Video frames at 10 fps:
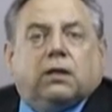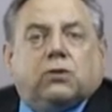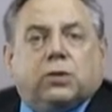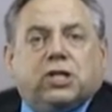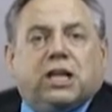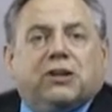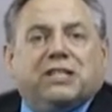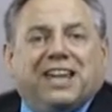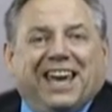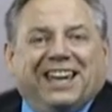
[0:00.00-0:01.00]
Switching gears
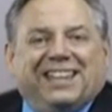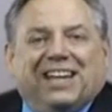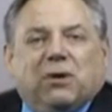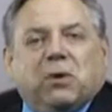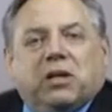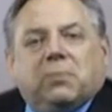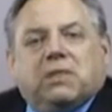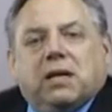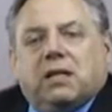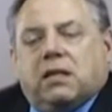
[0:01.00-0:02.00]
again, I want to
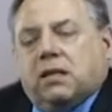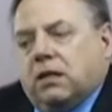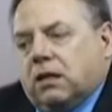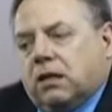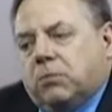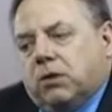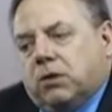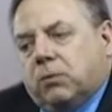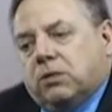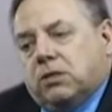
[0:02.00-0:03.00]
update the
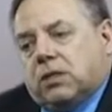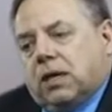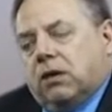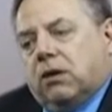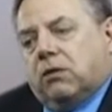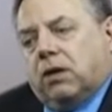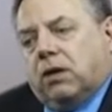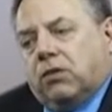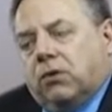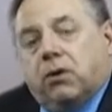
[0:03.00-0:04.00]
community. We just had
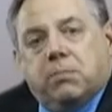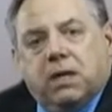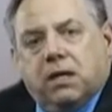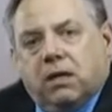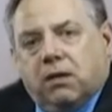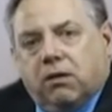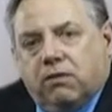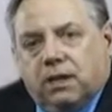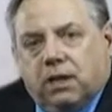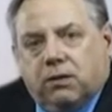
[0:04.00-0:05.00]
our 3rd meeting of
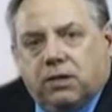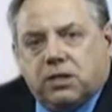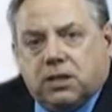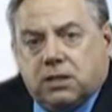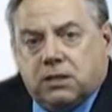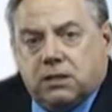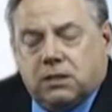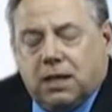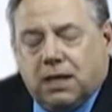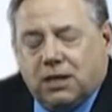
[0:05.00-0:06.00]
the
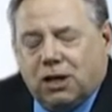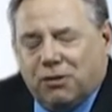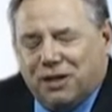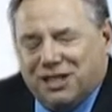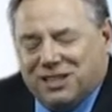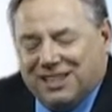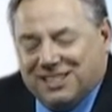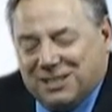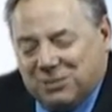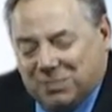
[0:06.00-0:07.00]
NRHS
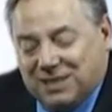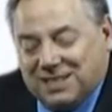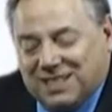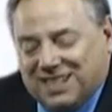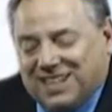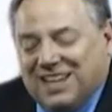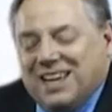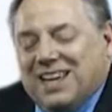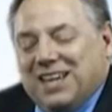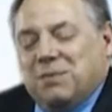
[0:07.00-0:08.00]
Space Study
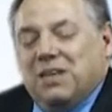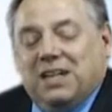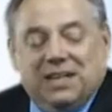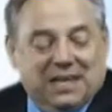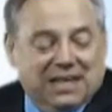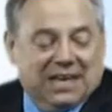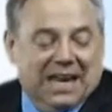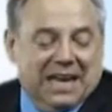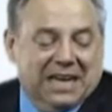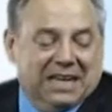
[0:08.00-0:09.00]
Committee,
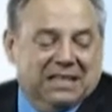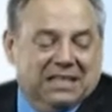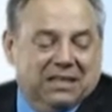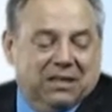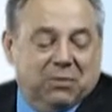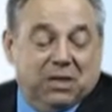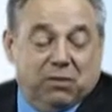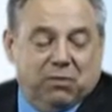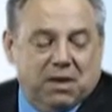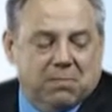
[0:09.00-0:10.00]
and we had a
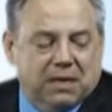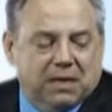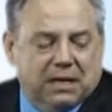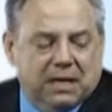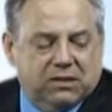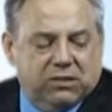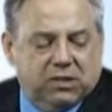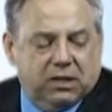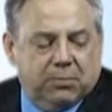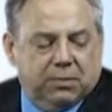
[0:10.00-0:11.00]
great meeting last
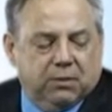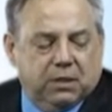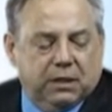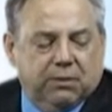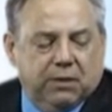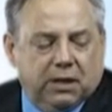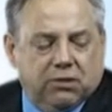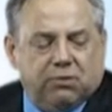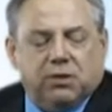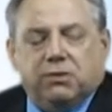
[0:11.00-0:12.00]
night. Bill Cleary, our
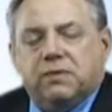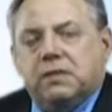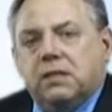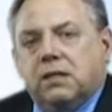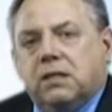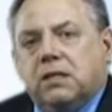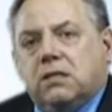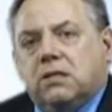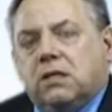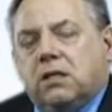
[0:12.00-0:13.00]
Director of
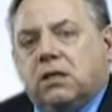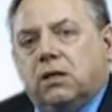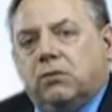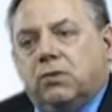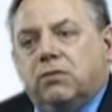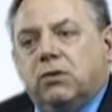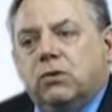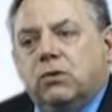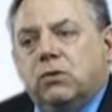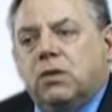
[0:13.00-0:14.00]
Facilities,
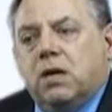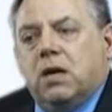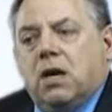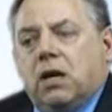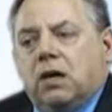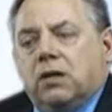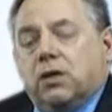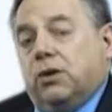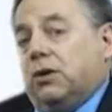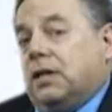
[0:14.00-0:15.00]
reviewed the
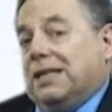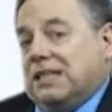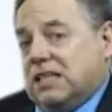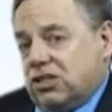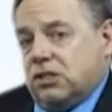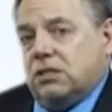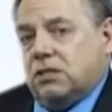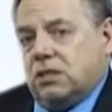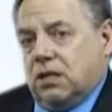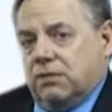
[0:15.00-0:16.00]
current
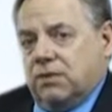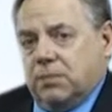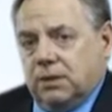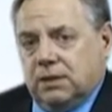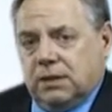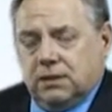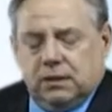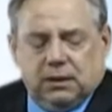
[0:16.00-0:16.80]
conditions of the building.